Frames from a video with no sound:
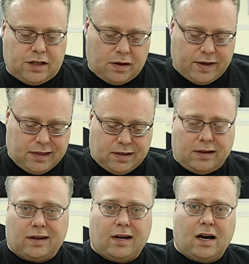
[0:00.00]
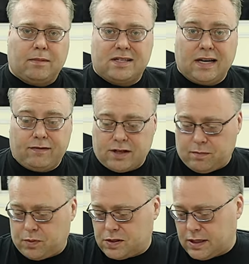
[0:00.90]
at DIYDetail.com to save
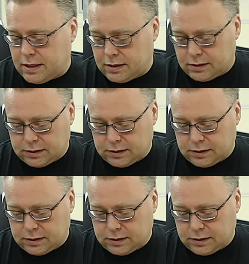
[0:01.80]
10%. I